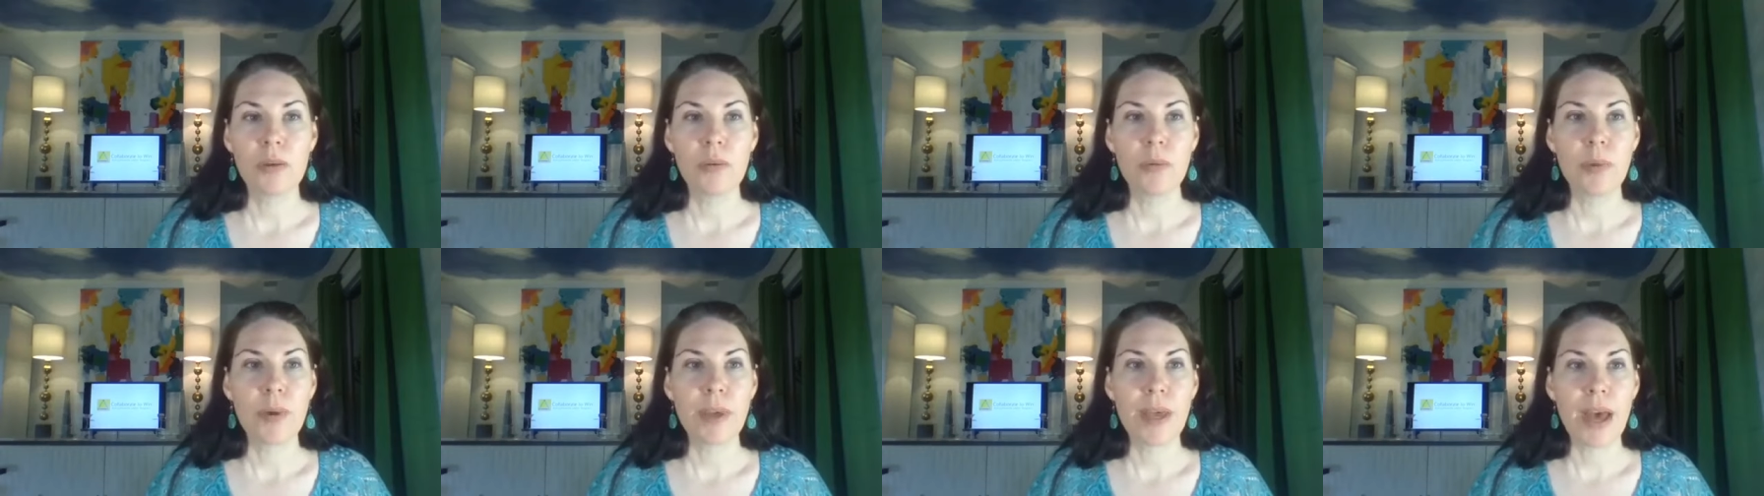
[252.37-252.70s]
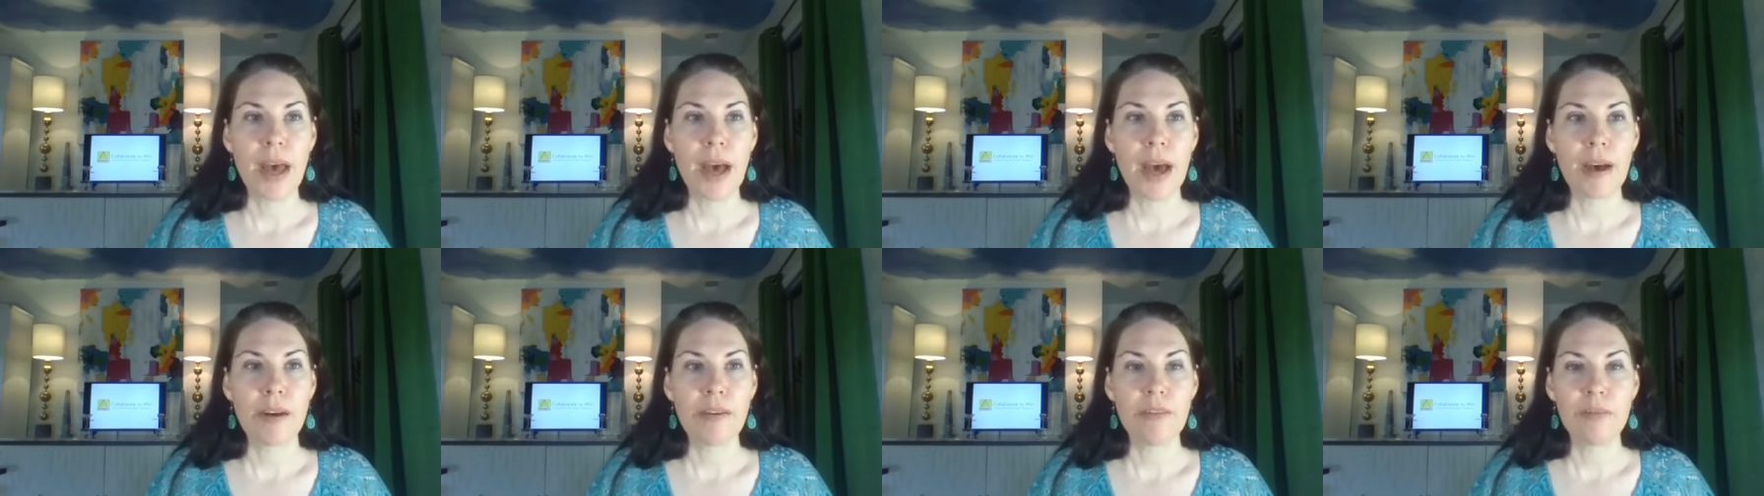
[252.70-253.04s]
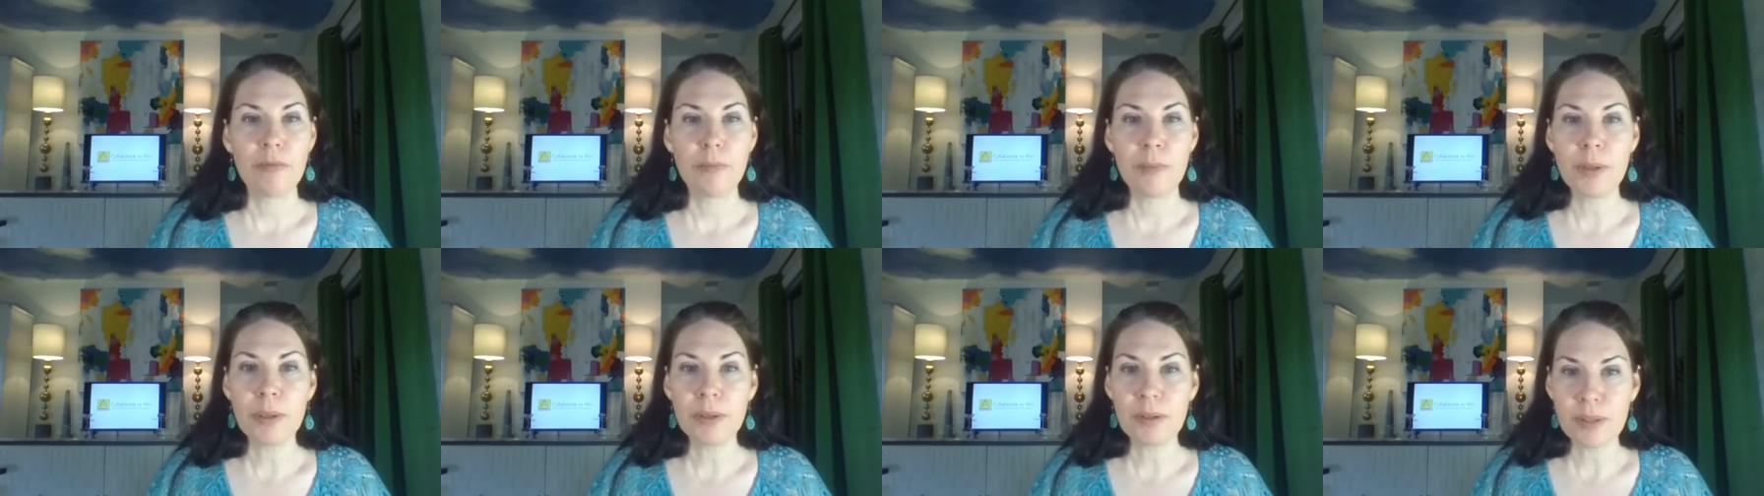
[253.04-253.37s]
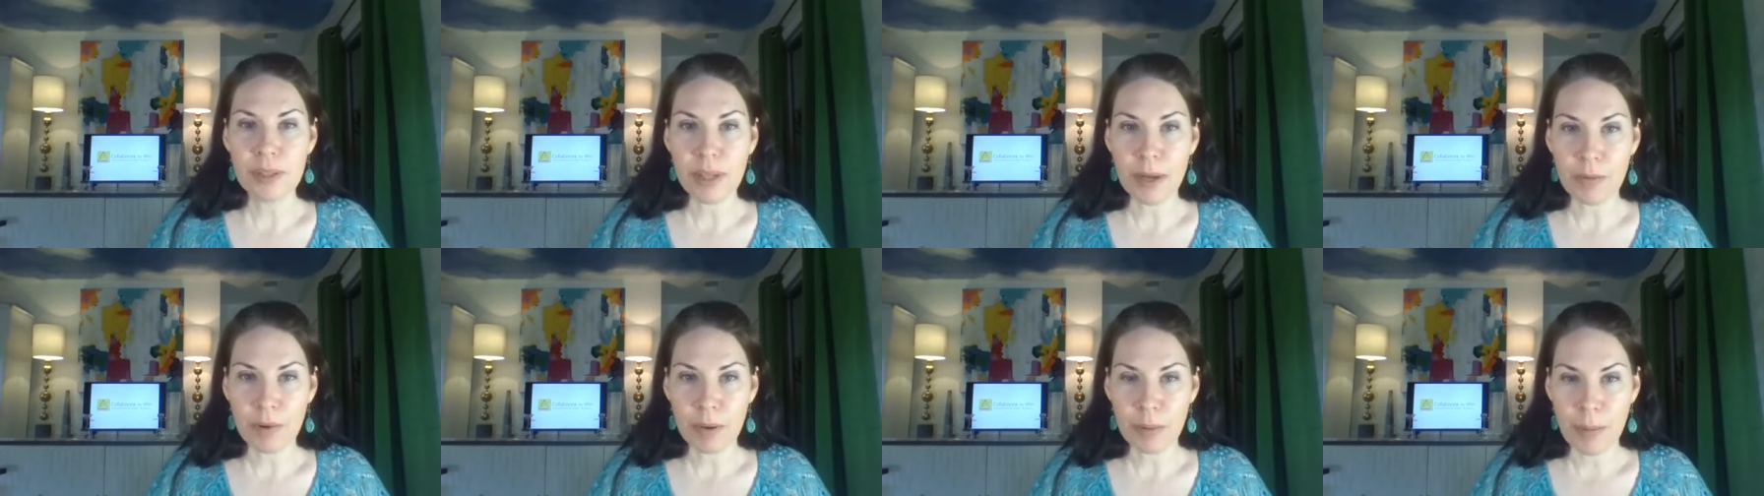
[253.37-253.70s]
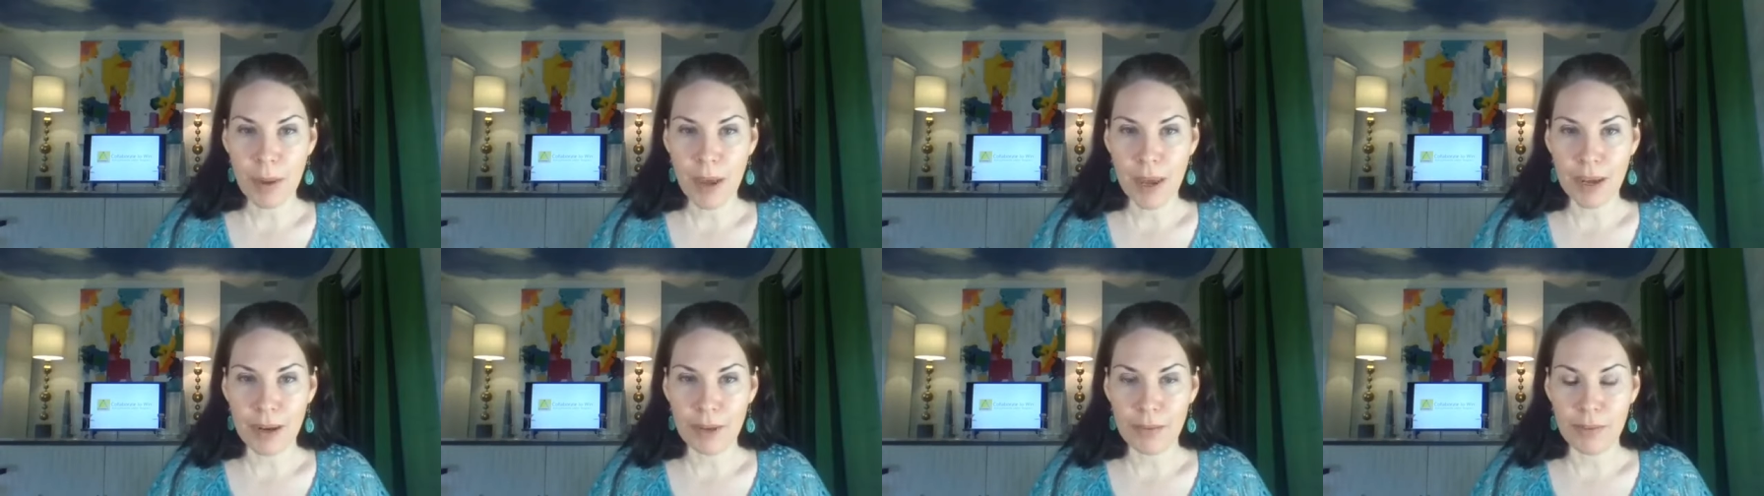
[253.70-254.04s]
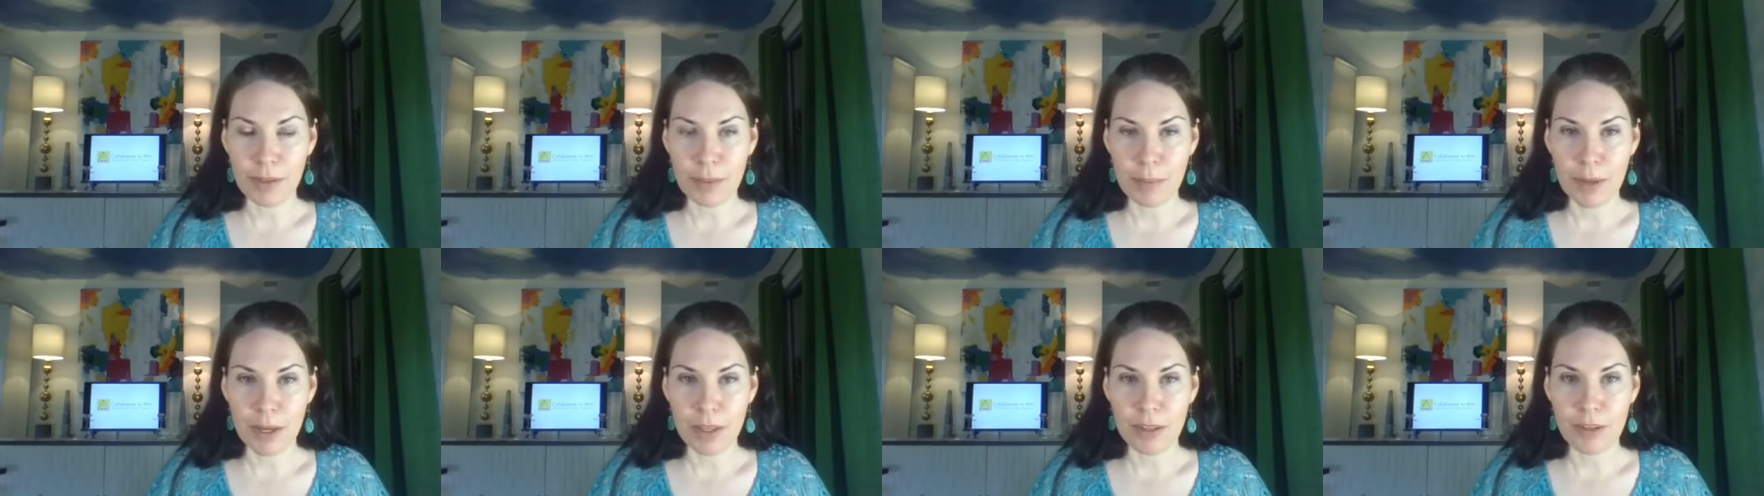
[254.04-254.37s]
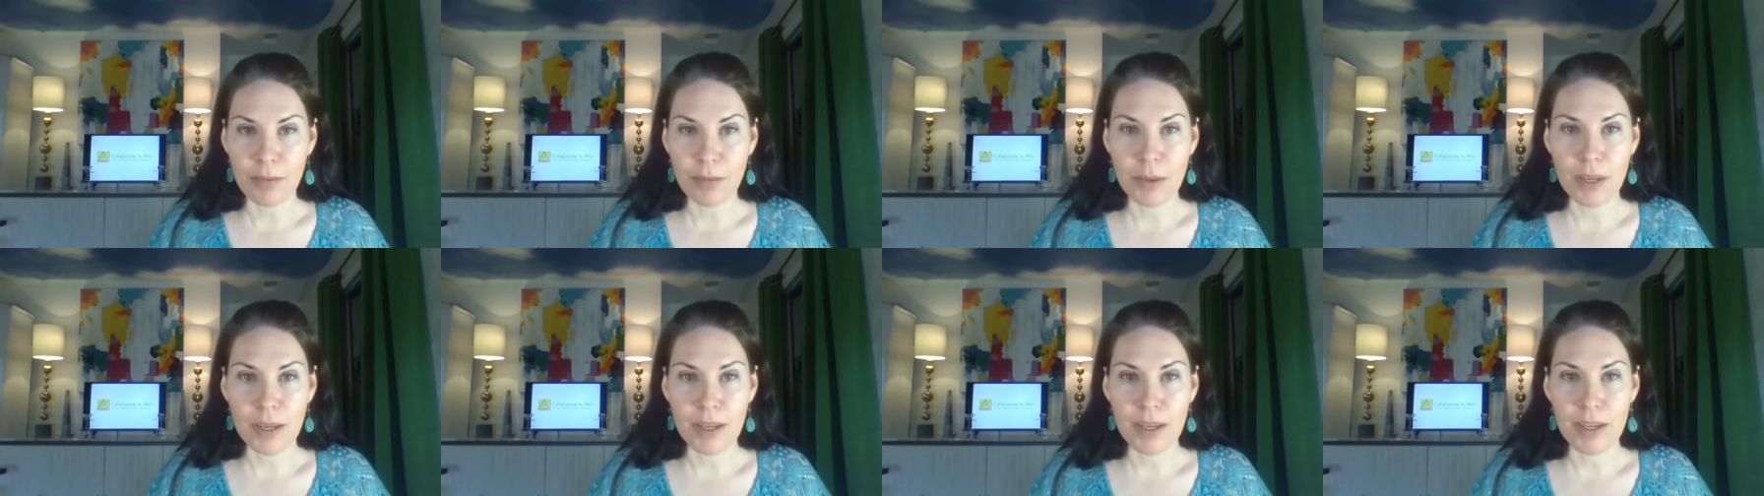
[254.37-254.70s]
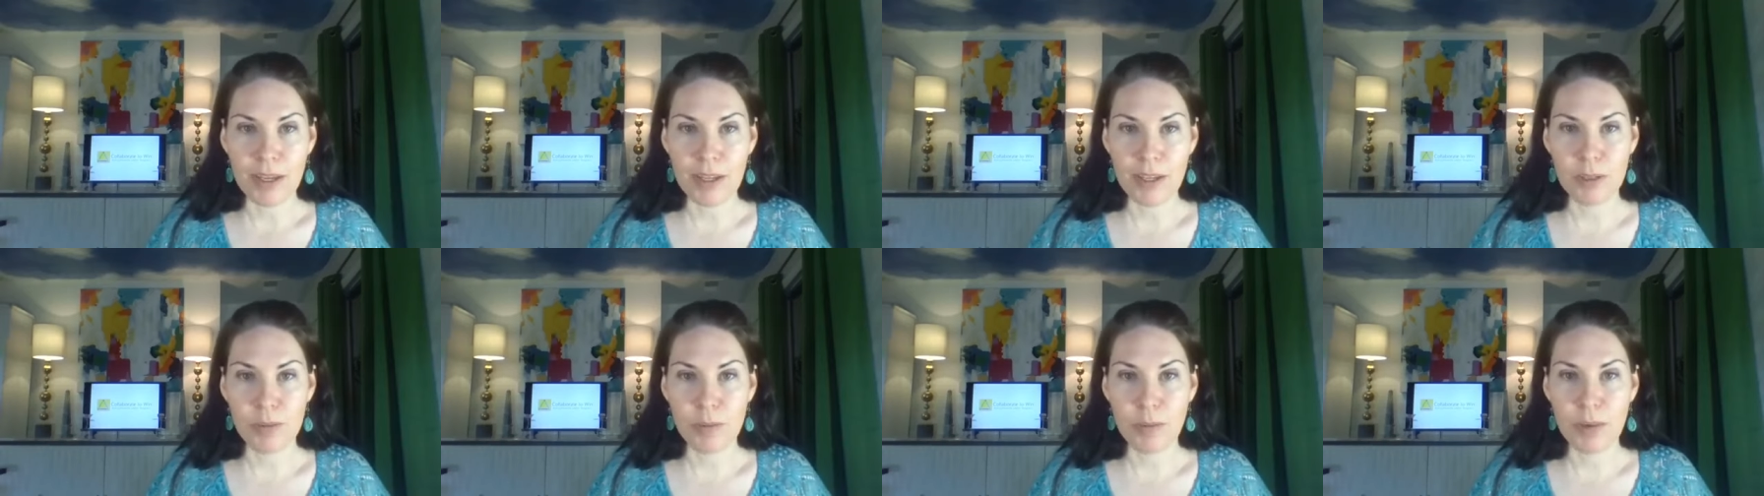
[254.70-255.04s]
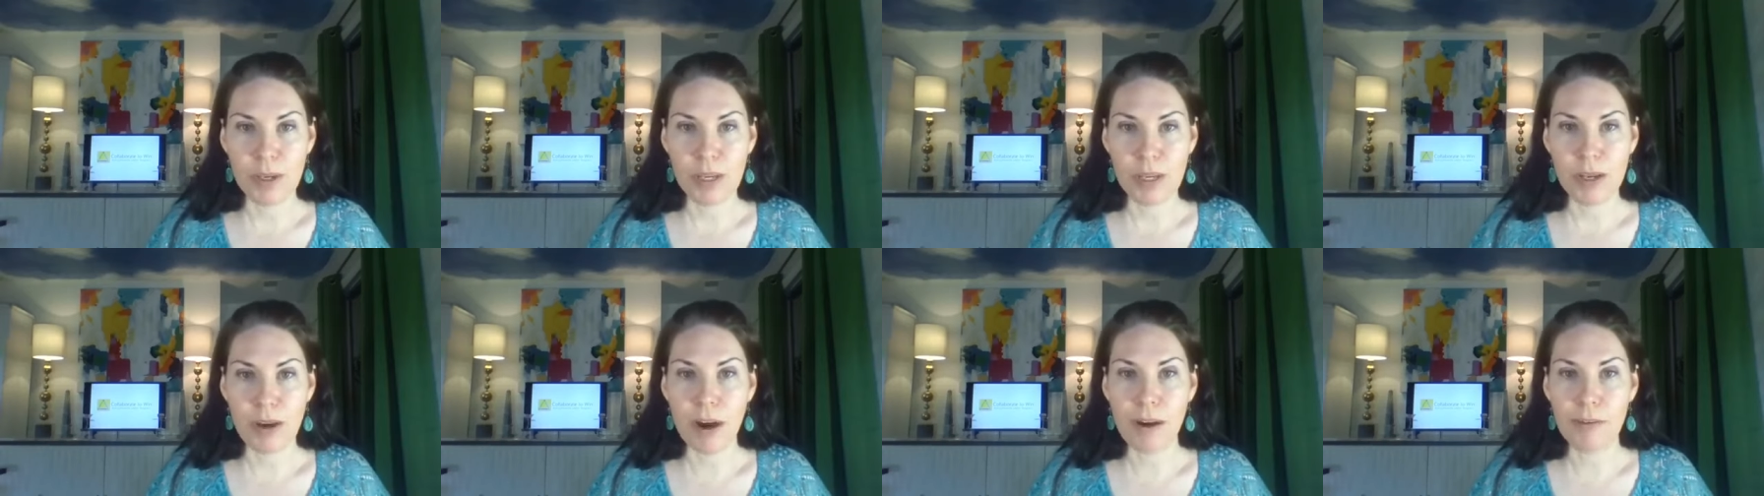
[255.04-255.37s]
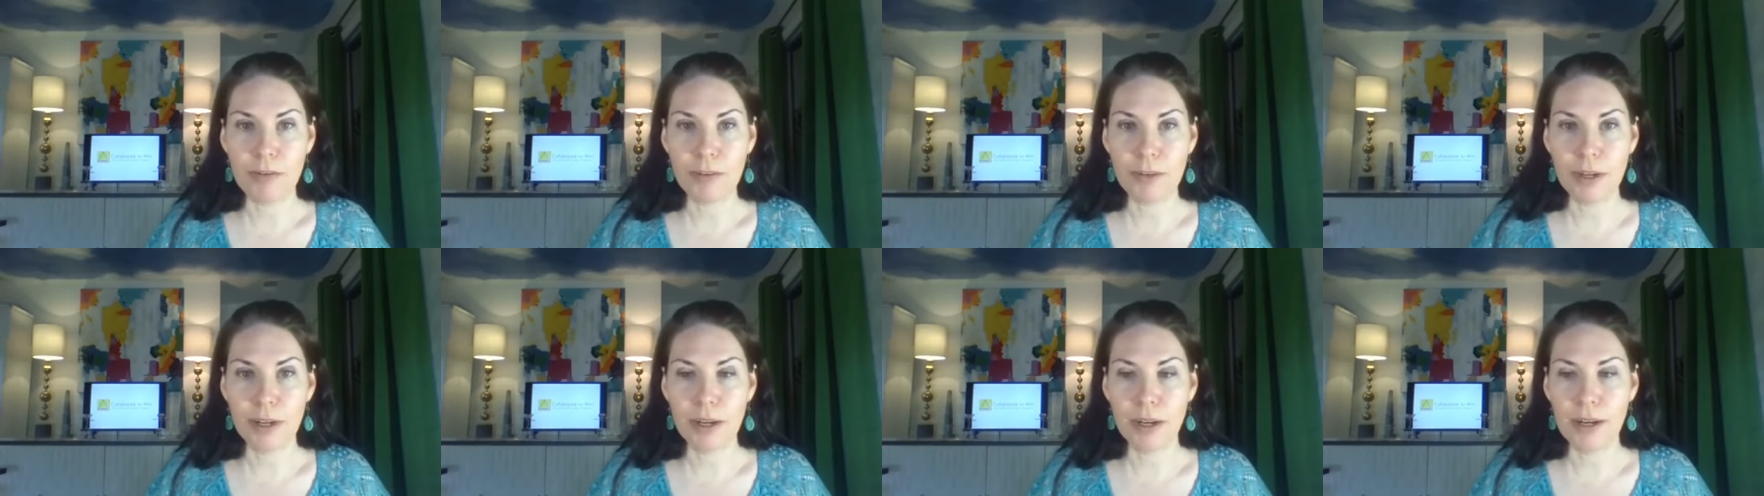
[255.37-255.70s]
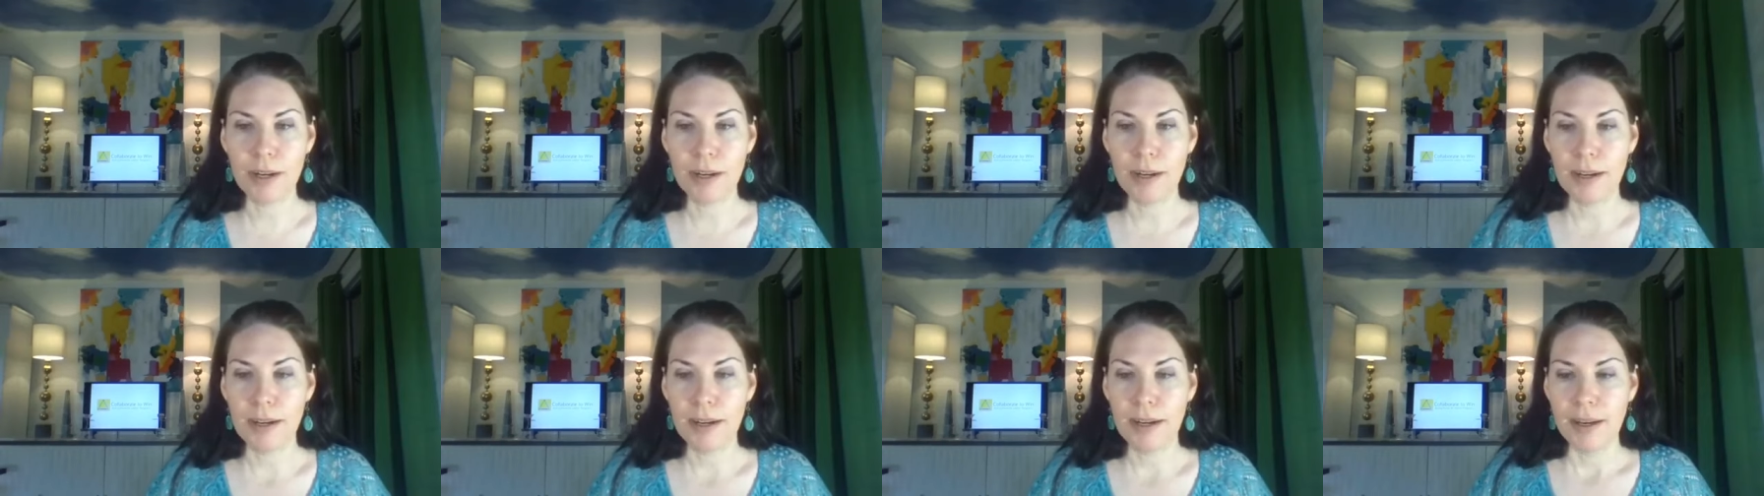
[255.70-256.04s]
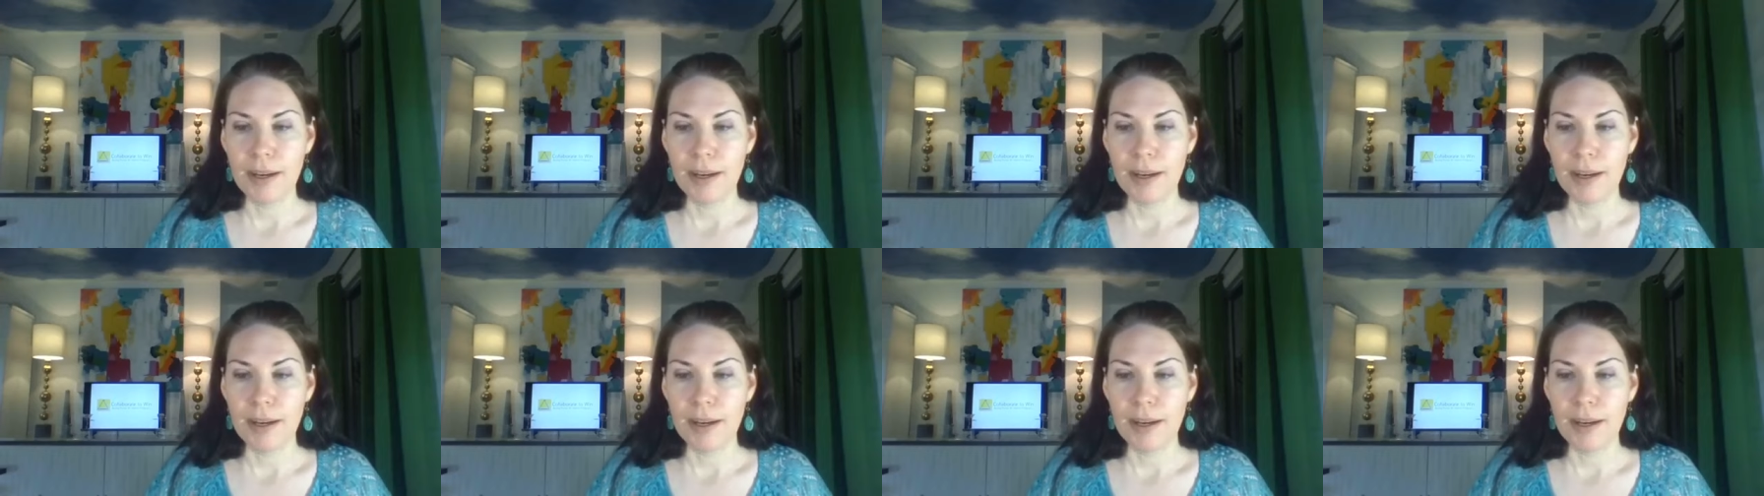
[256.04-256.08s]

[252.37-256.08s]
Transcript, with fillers: We have bills that we pay every month because we offer